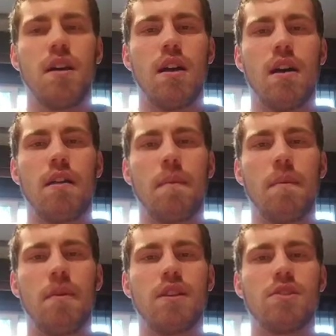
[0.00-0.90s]
or
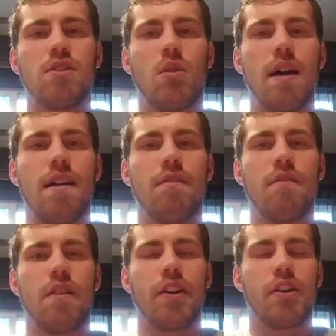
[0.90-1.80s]
people that just don't have
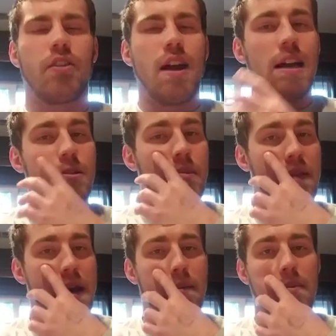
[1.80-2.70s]
a very good grasp of
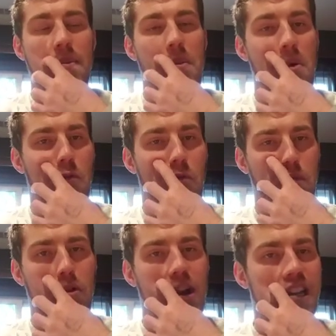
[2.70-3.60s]
that
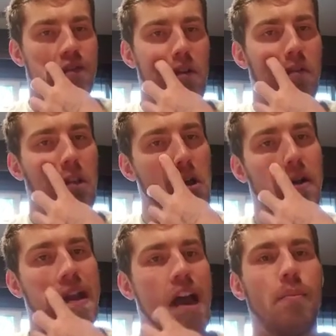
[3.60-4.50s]
progressive
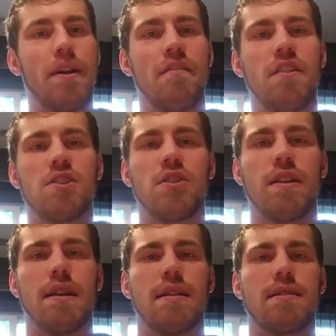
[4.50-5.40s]
overload and how
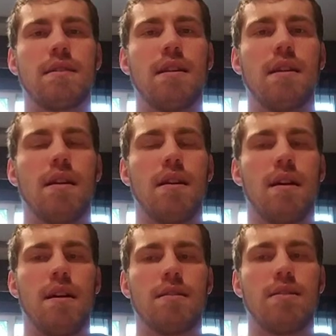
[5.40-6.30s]
beneficial it is.
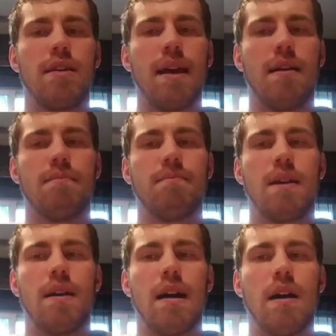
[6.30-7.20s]
So yeah,
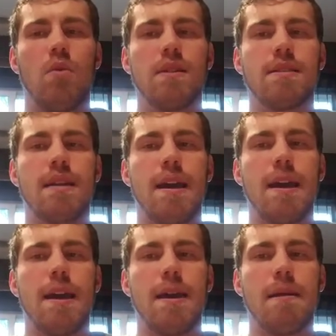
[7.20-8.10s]
I would
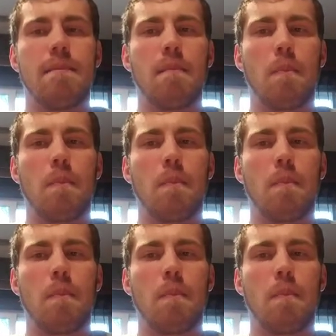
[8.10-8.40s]
say